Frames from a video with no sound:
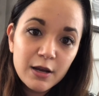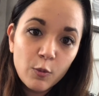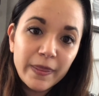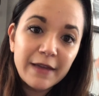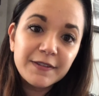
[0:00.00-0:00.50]

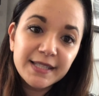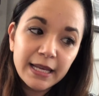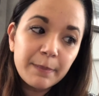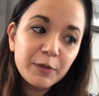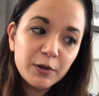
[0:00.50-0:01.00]
when they've set
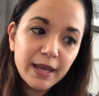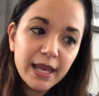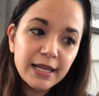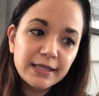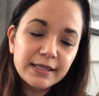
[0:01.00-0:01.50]
up their
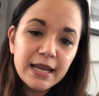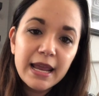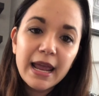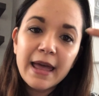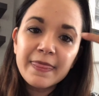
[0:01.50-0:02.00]
kids
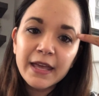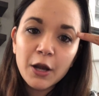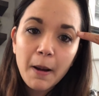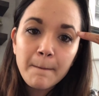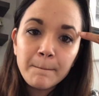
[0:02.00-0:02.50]
and
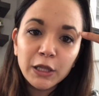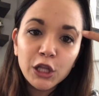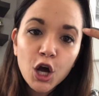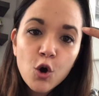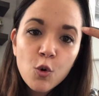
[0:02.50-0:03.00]
then
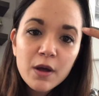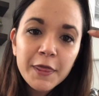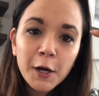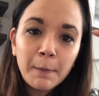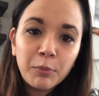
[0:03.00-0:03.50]
blow
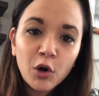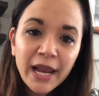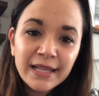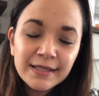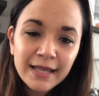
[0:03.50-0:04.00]
their
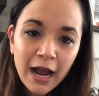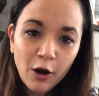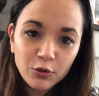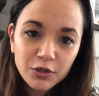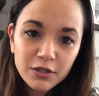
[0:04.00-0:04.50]
brains
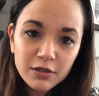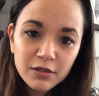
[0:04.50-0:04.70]
out